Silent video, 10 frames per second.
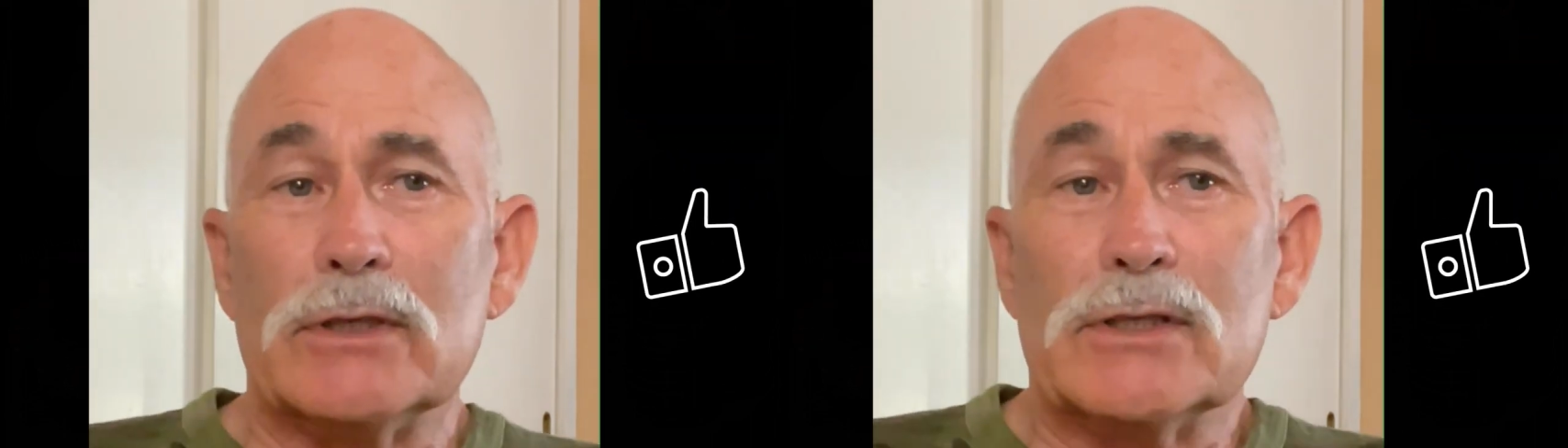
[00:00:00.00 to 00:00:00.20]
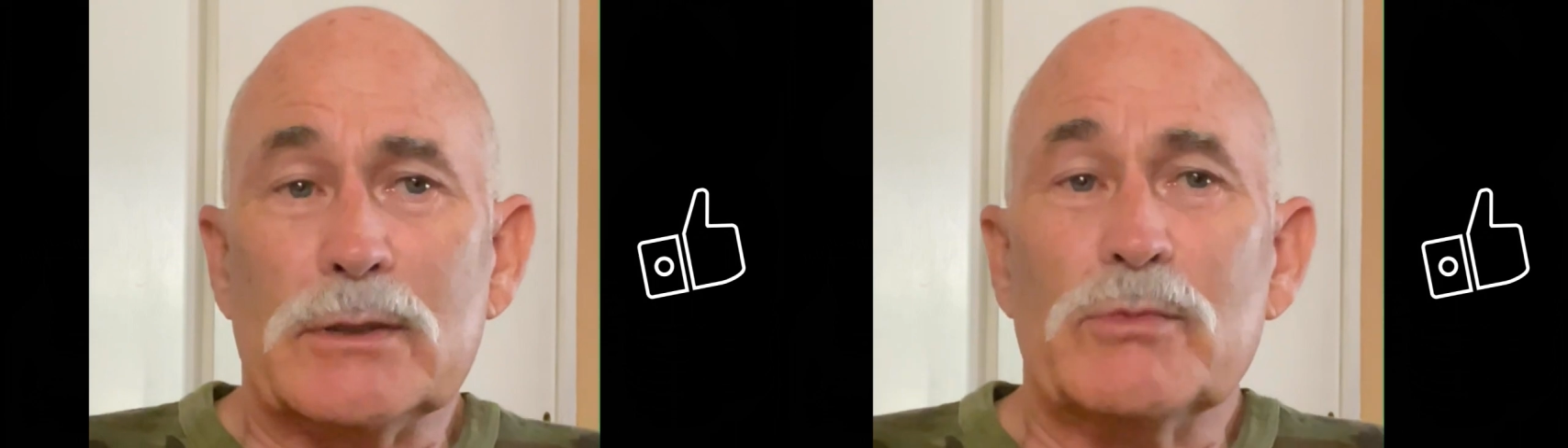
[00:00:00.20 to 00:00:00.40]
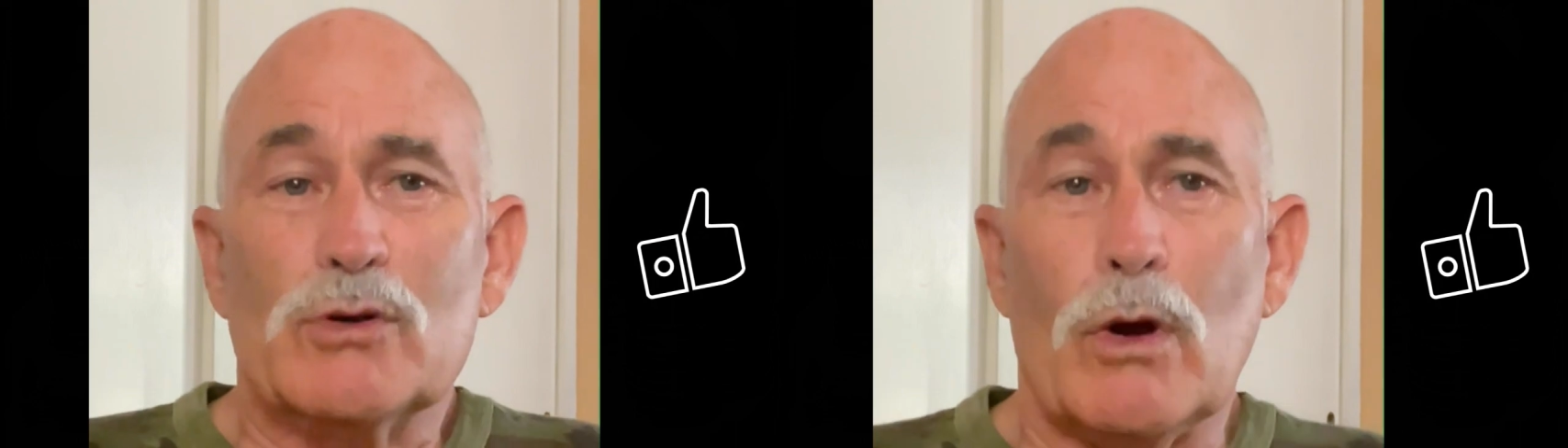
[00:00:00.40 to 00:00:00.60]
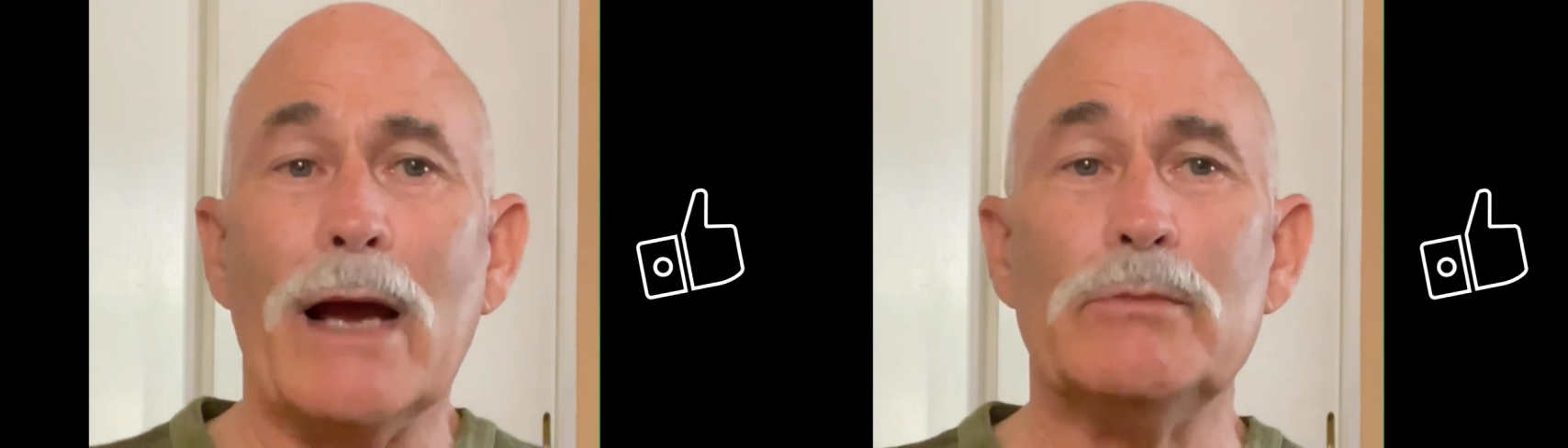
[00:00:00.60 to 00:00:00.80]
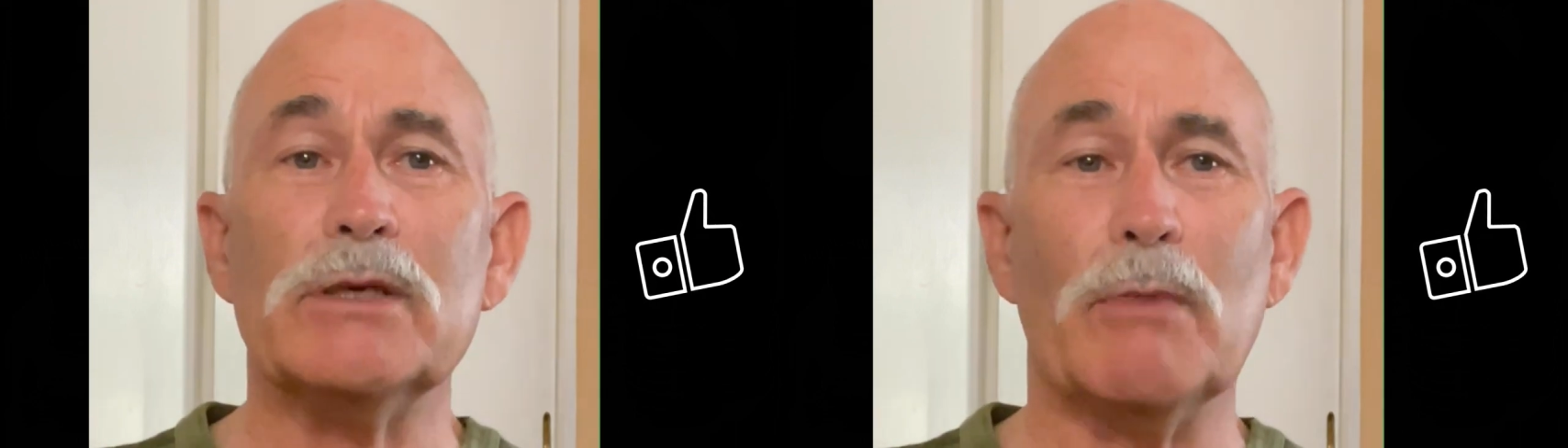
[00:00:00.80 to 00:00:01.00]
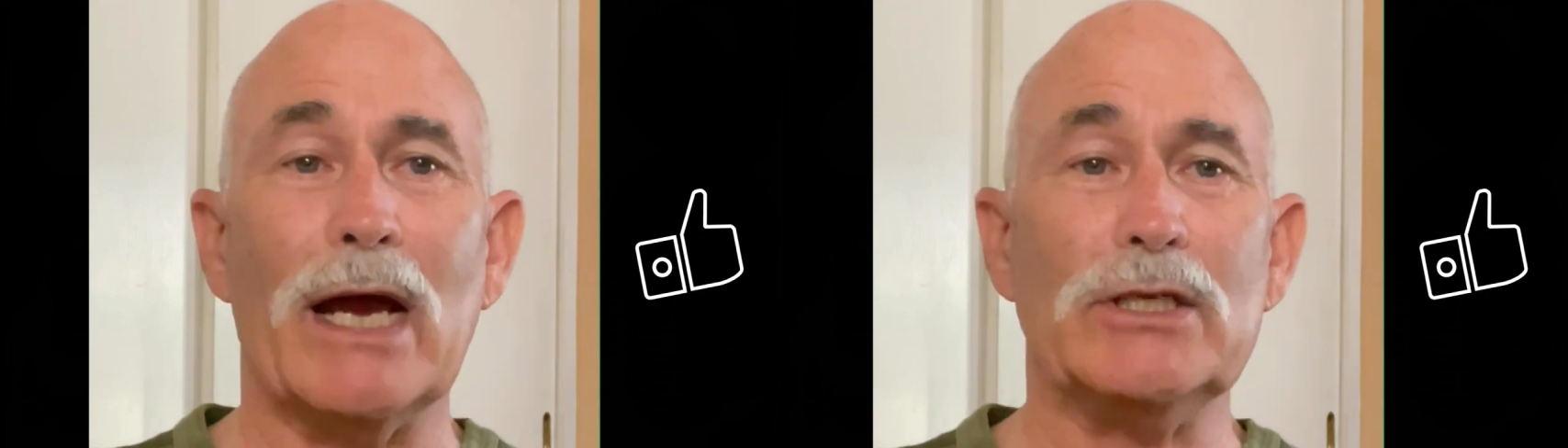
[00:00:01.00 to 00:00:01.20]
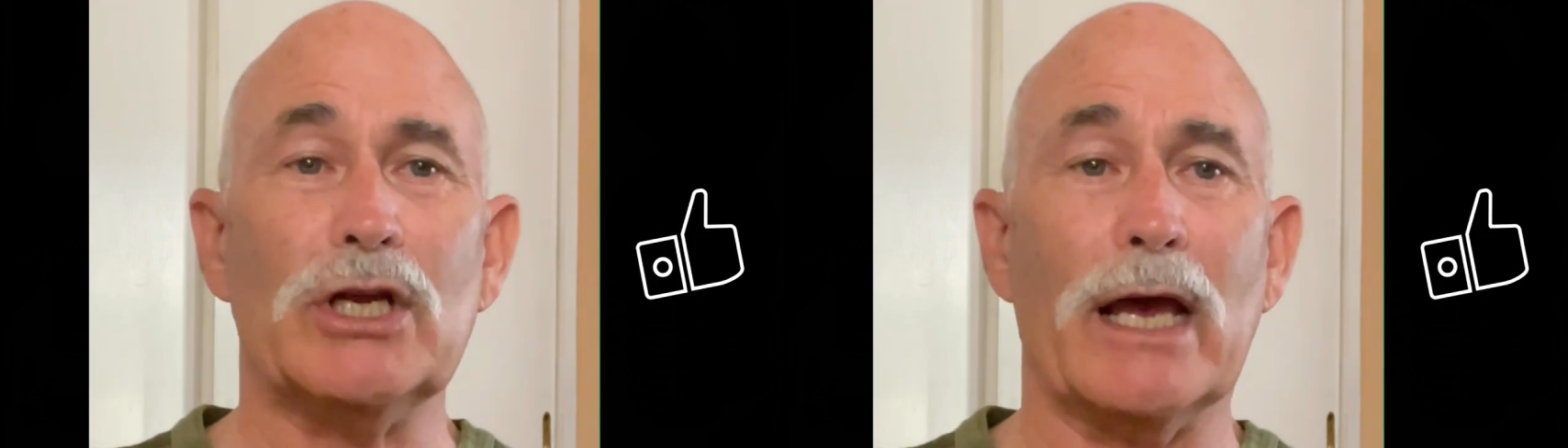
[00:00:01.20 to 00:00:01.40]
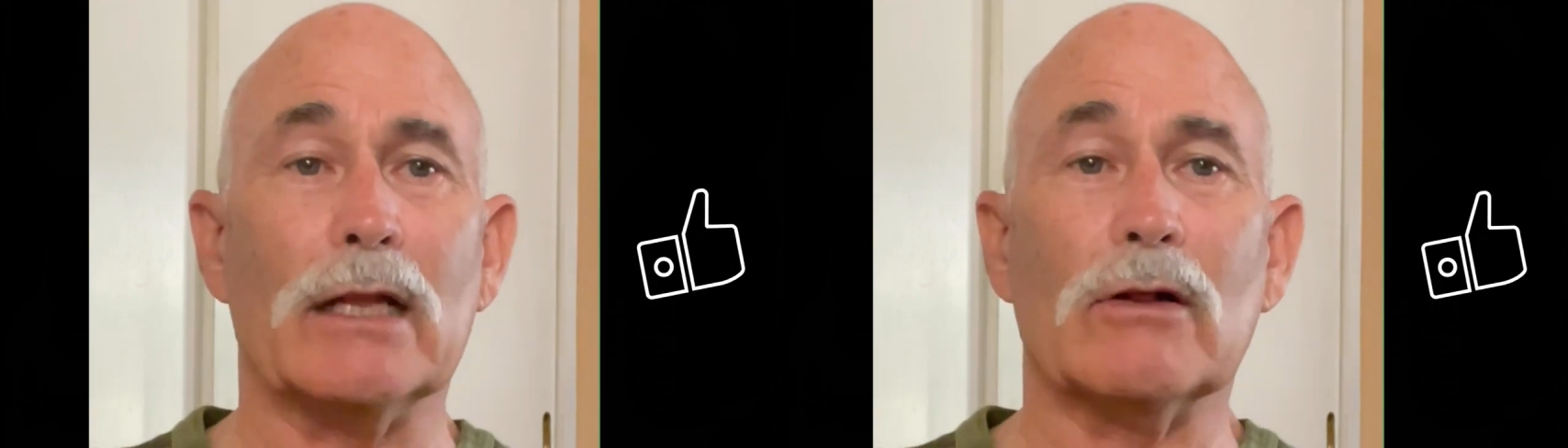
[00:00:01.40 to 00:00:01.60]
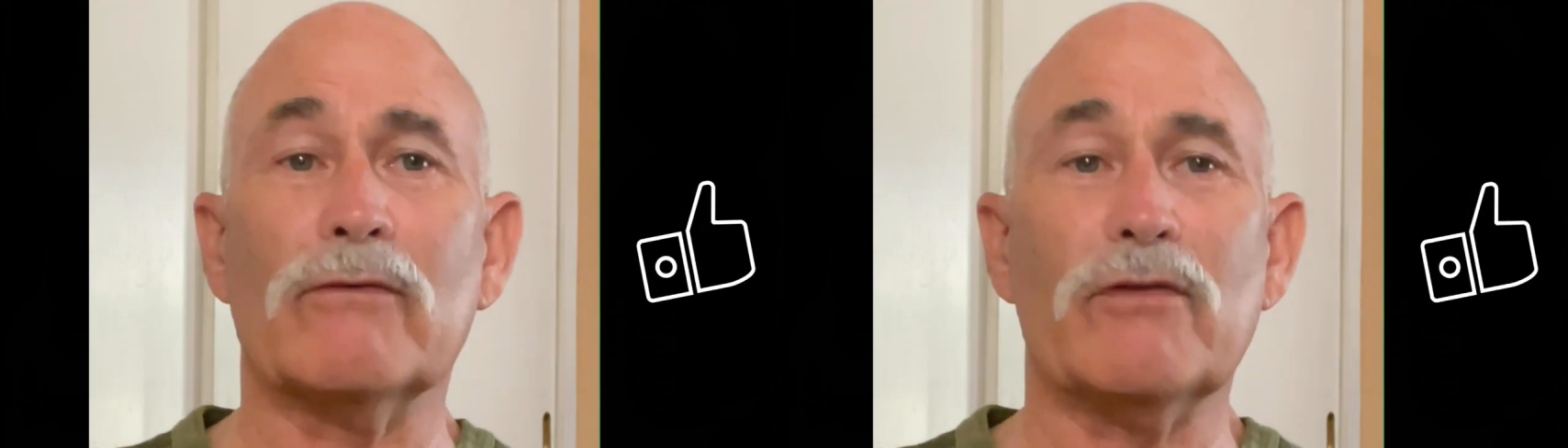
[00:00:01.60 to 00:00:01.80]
subscribe to my channel